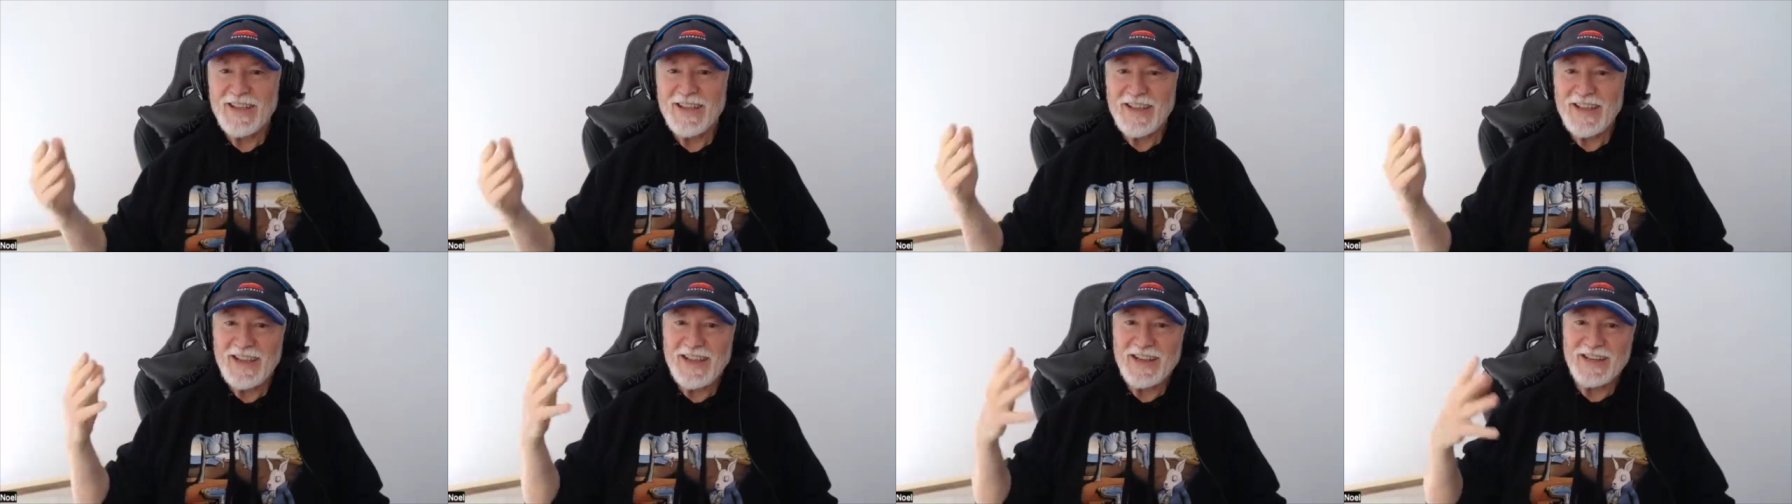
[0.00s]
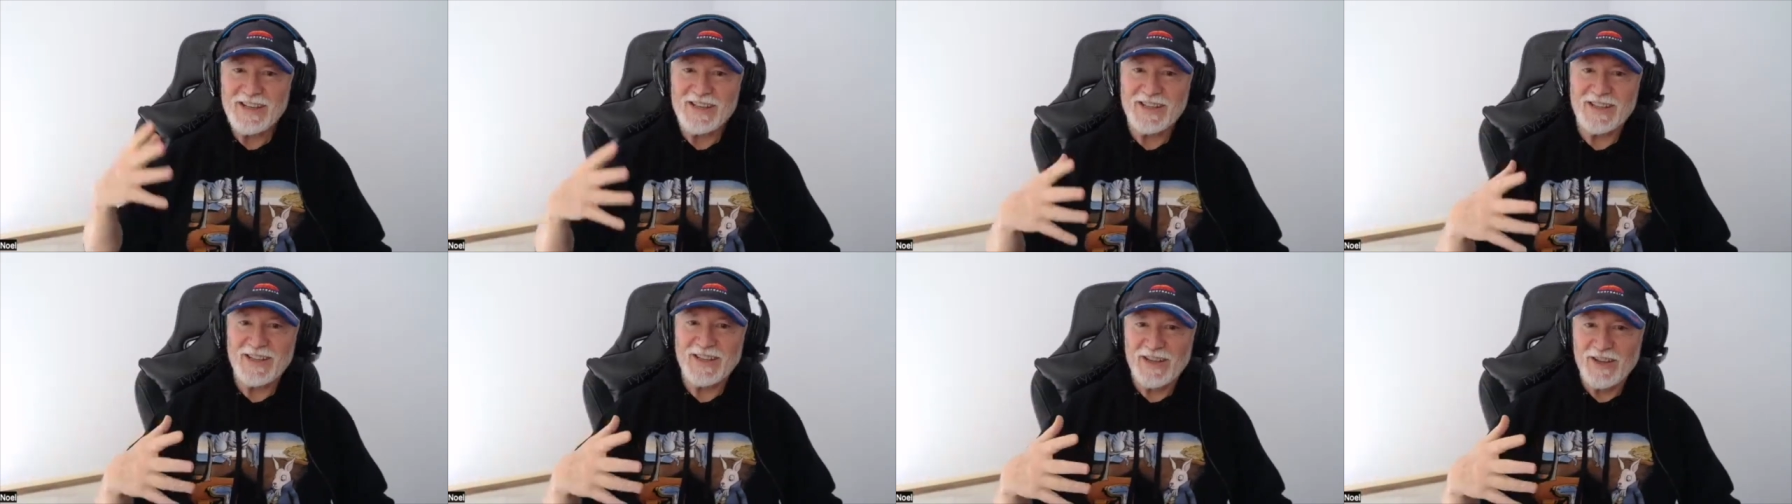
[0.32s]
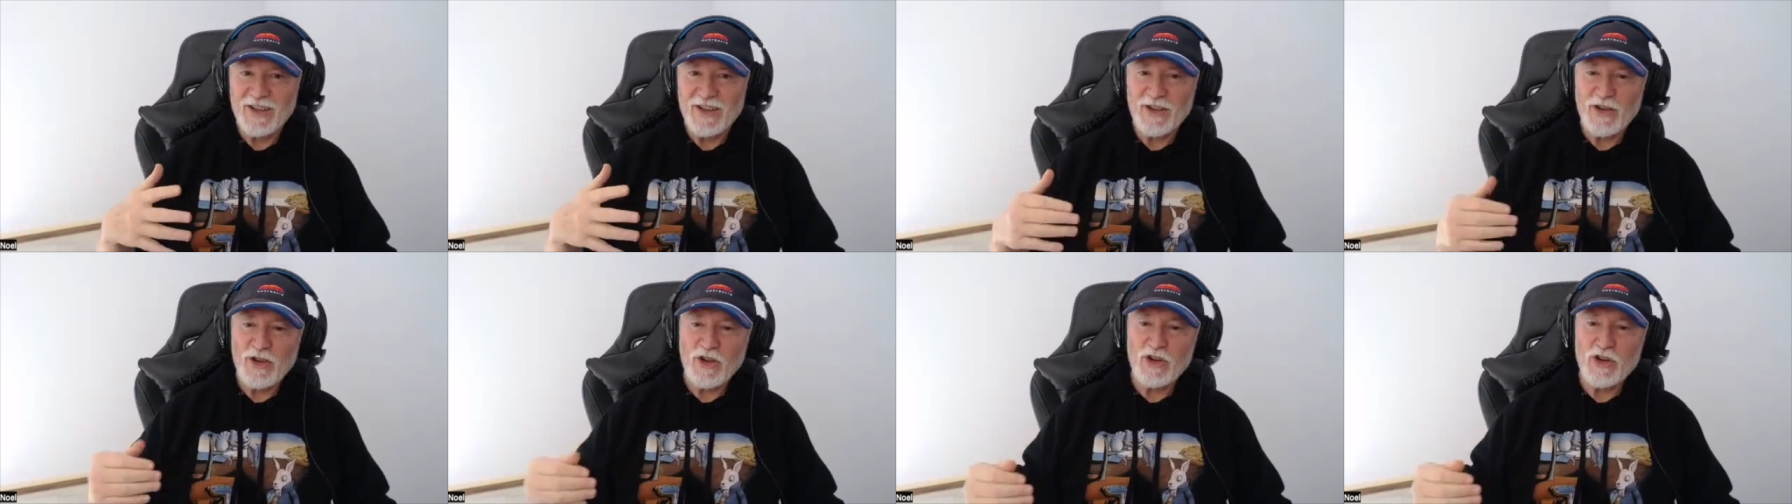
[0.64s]
It's
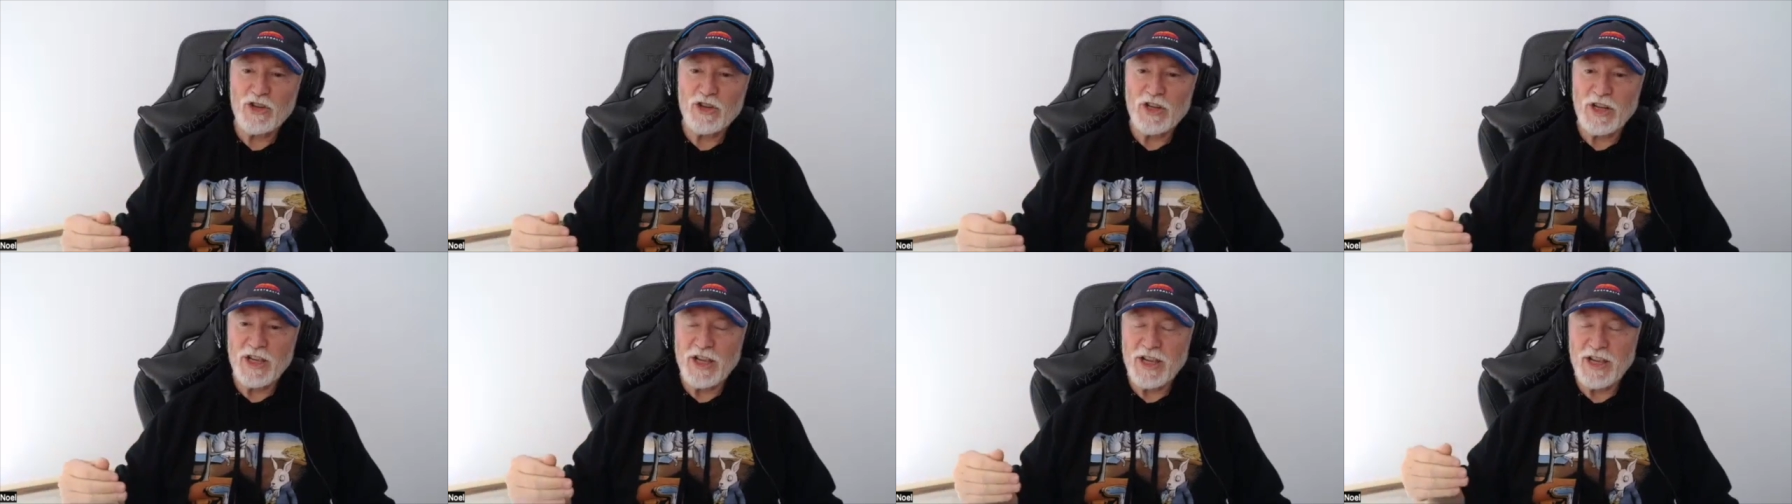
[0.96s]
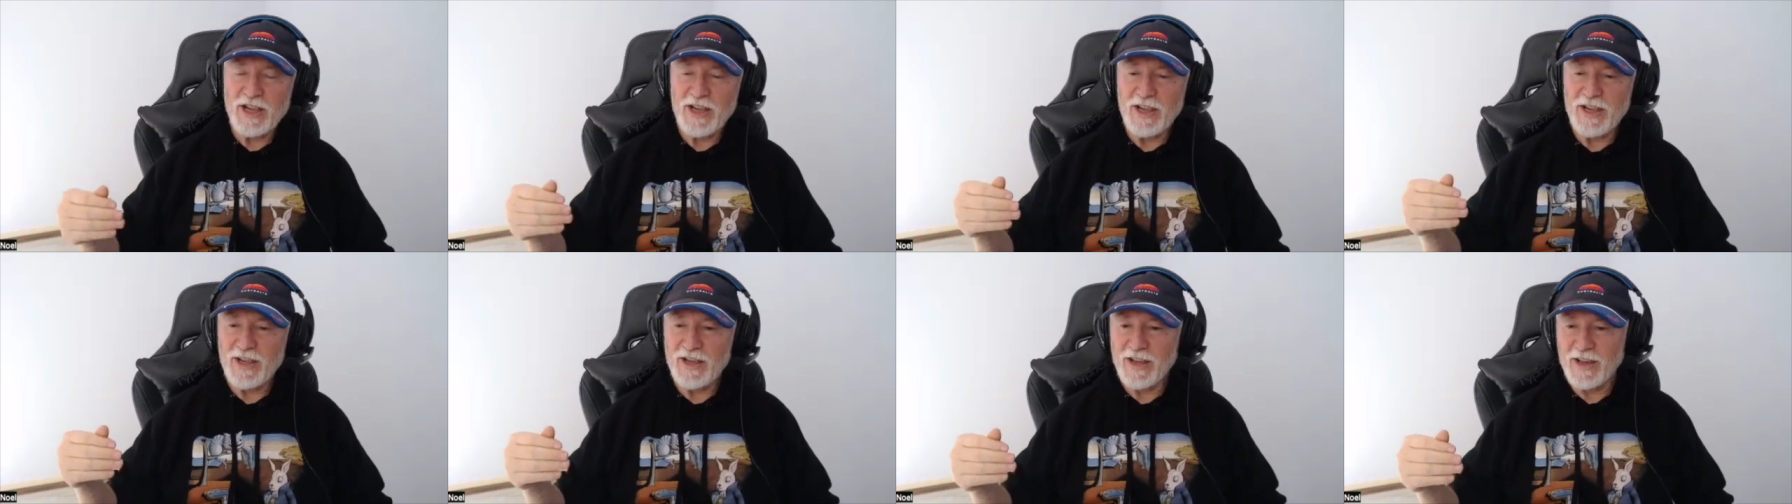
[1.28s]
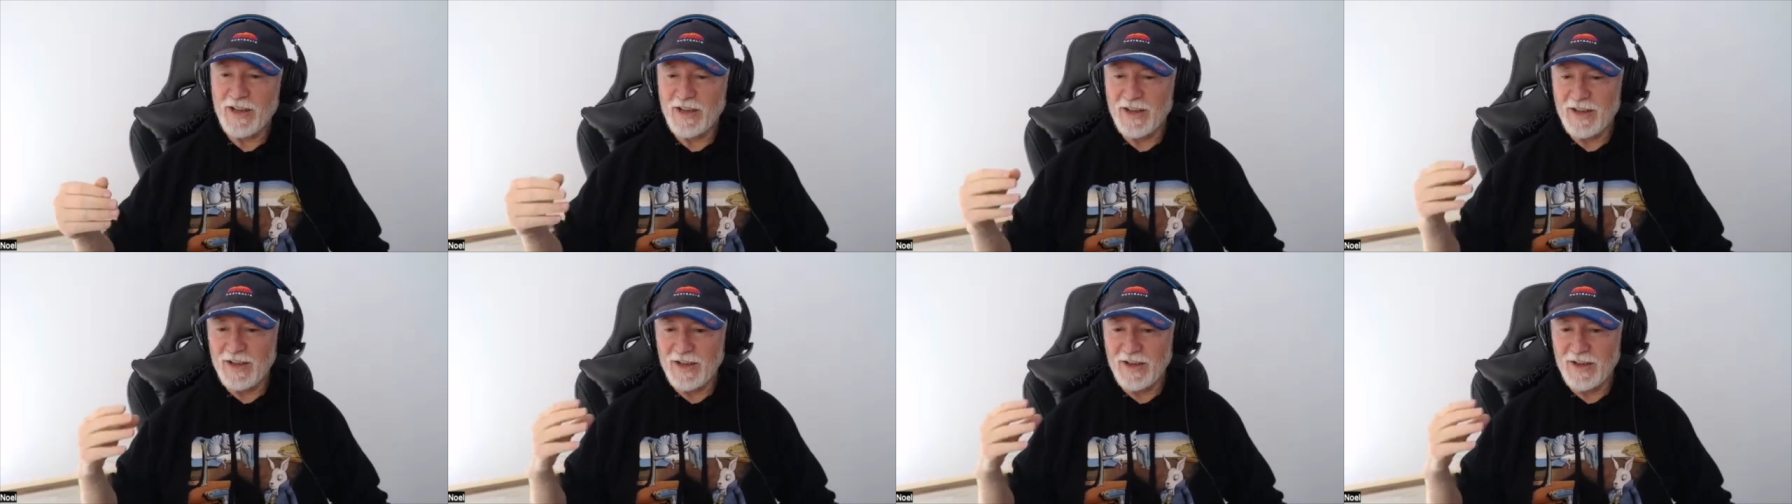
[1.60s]
usually
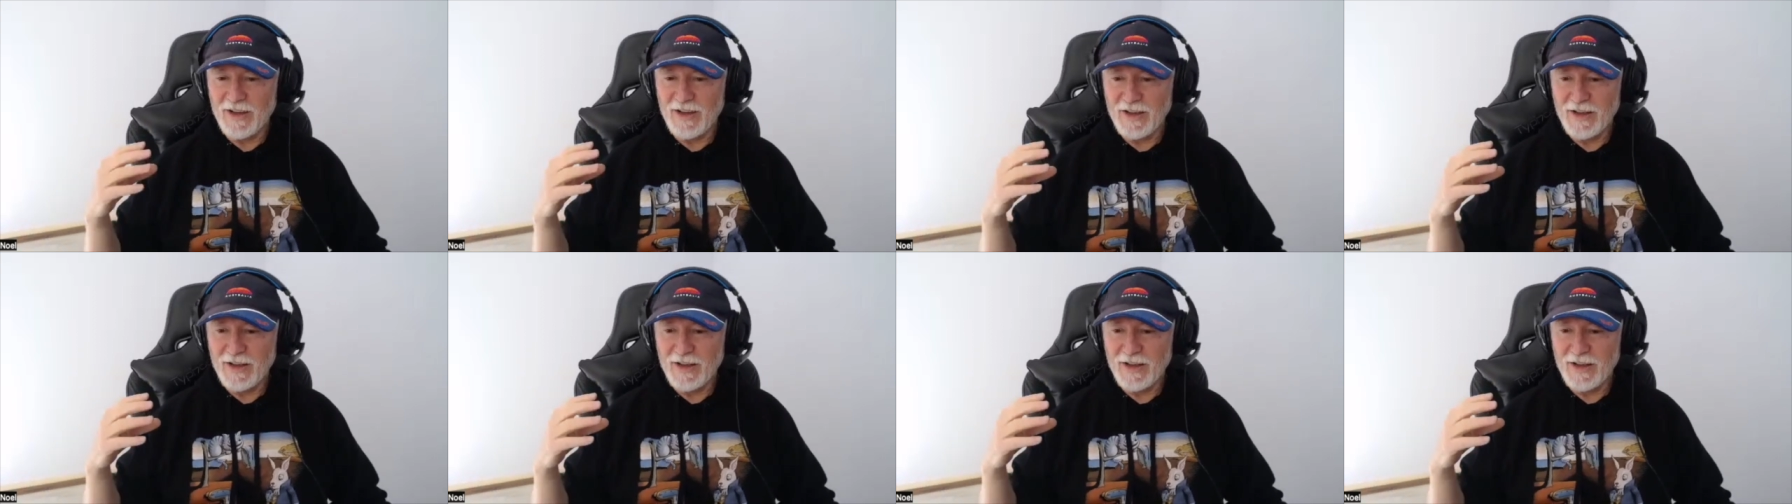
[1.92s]
uh,